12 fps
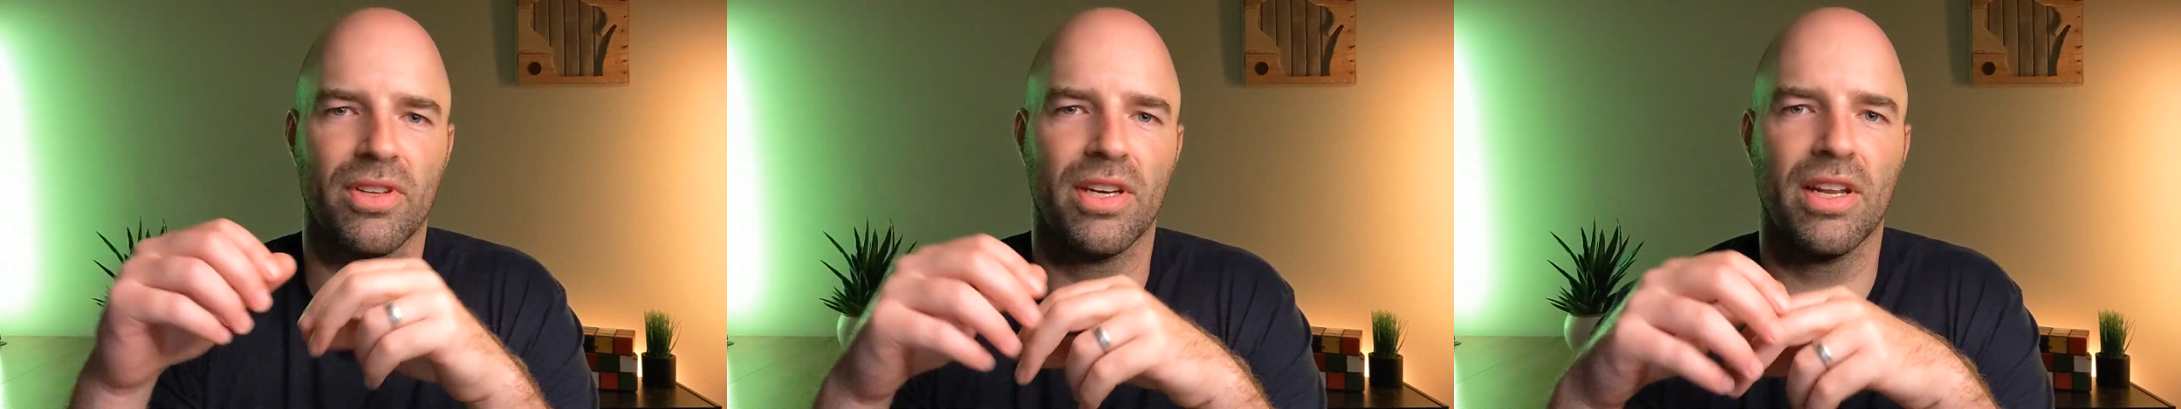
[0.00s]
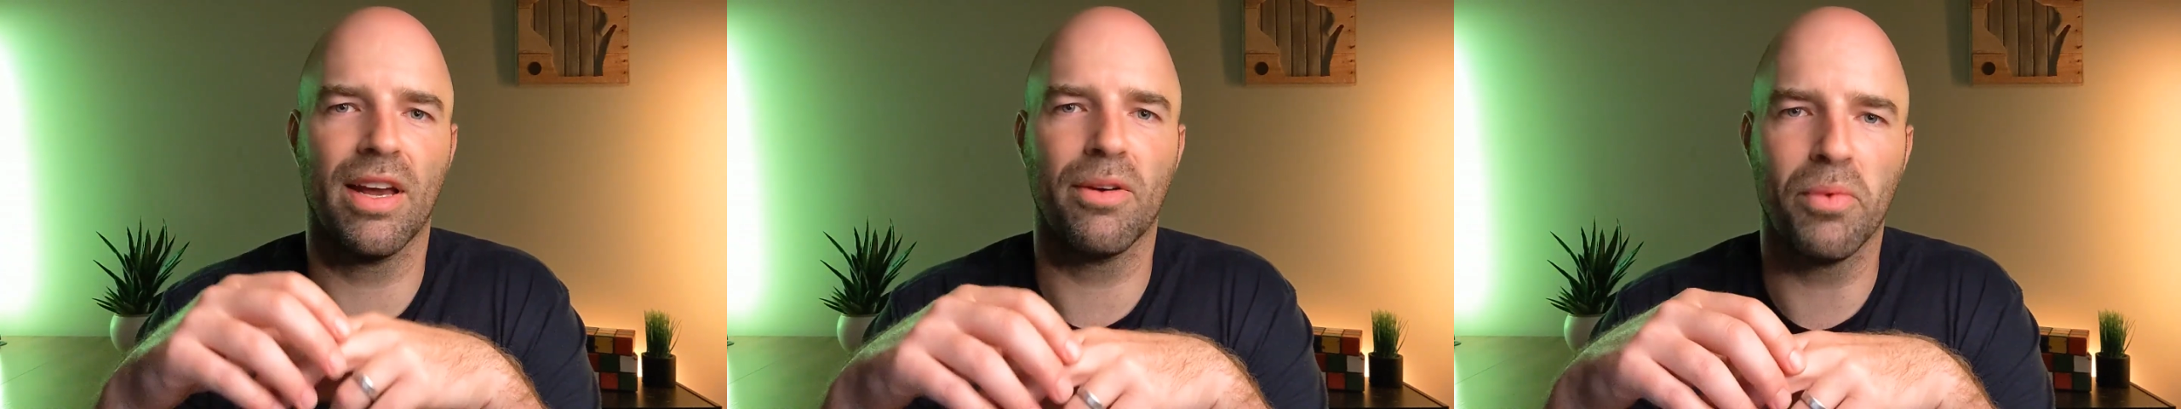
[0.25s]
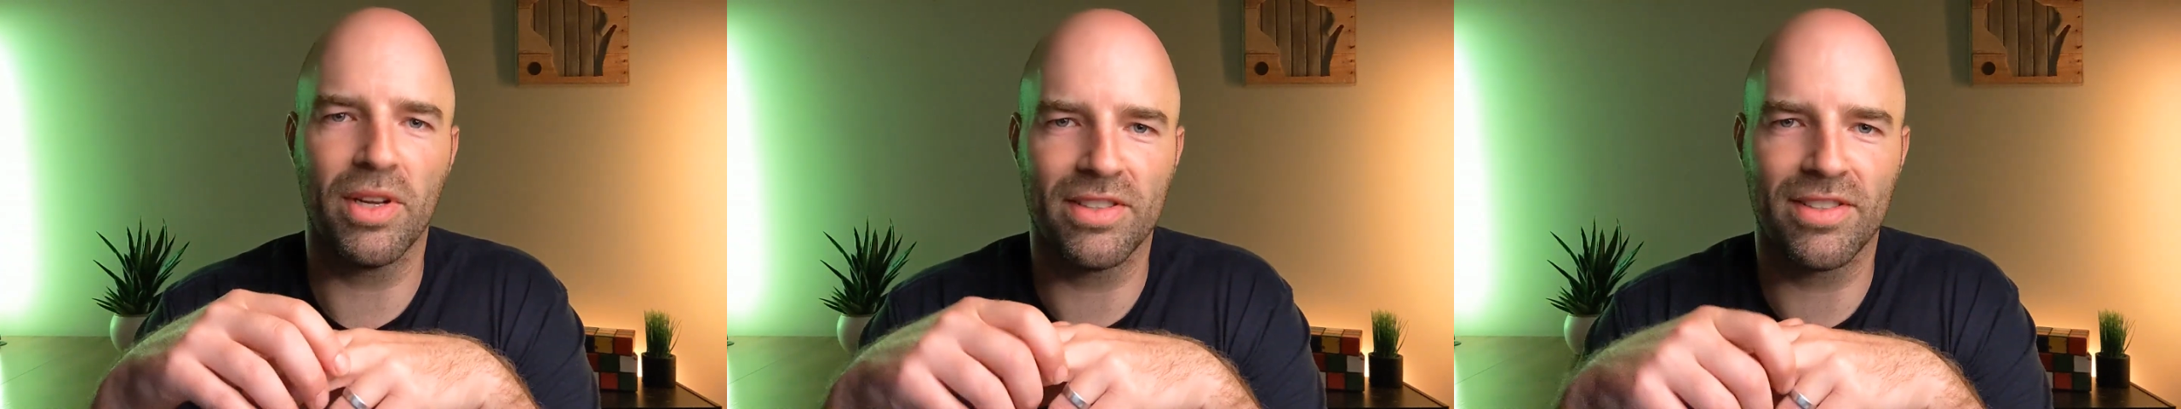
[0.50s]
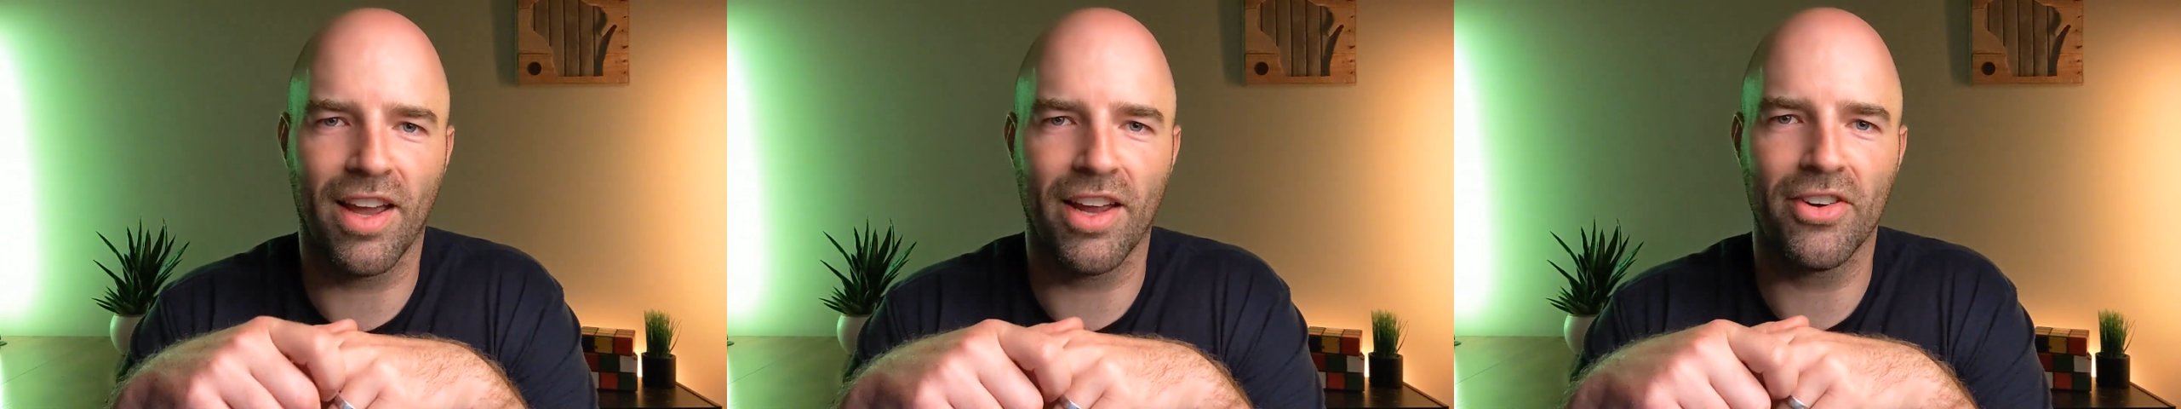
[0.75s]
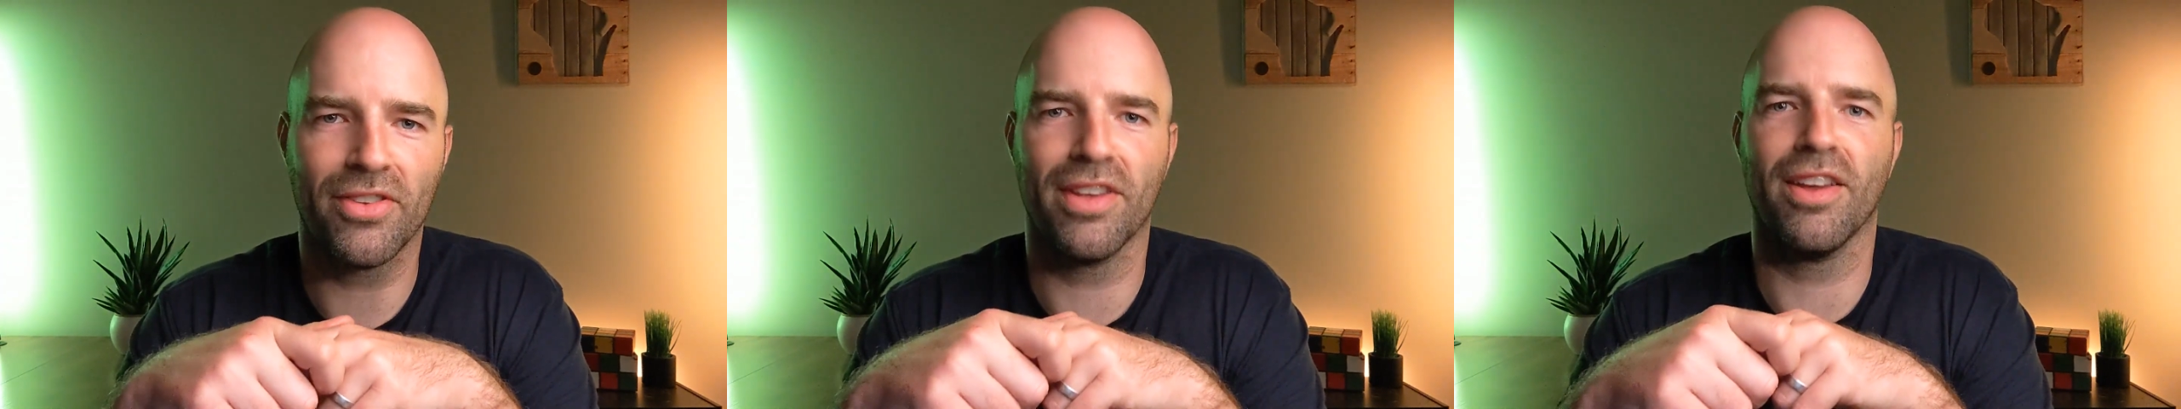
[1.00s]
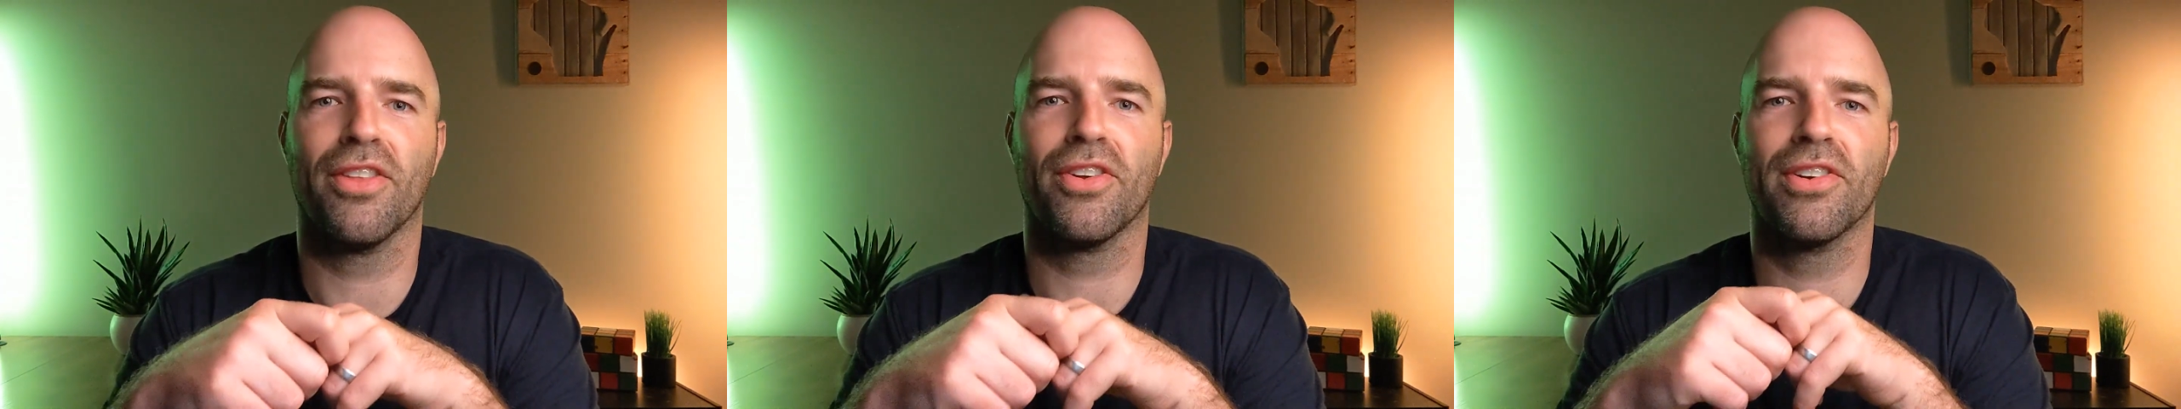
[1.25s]
leaning on one side or
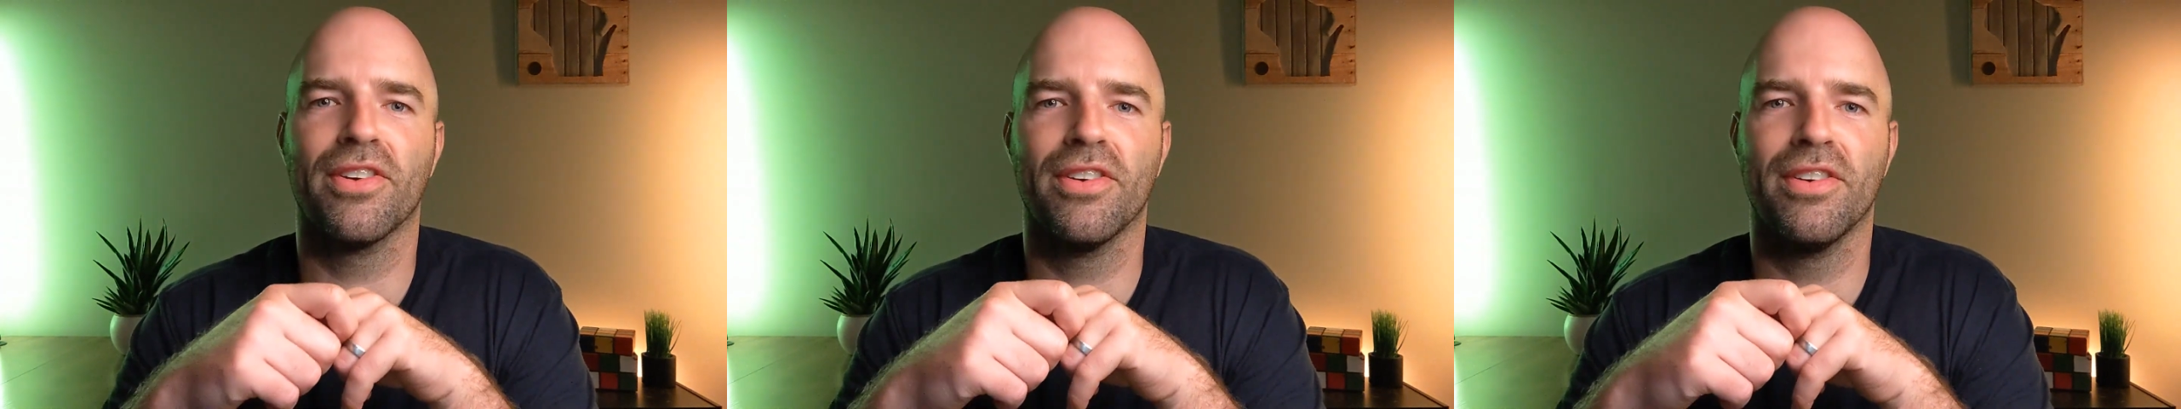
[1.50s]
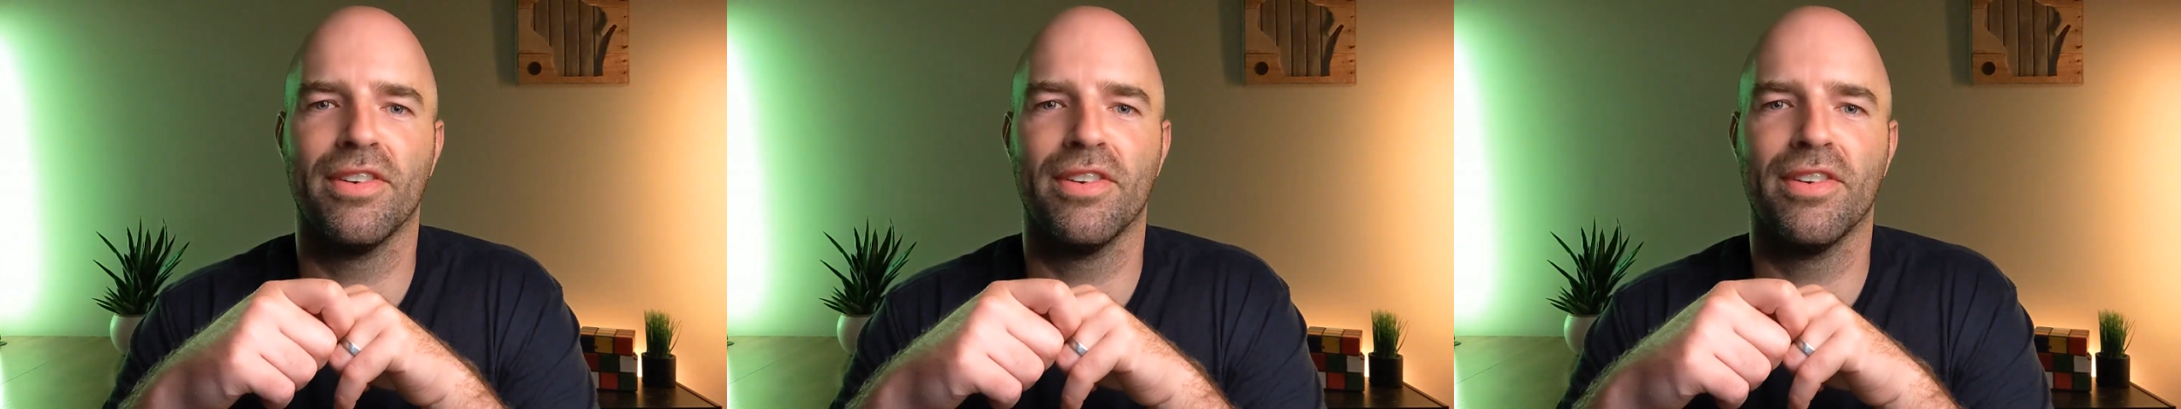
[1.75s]
the other.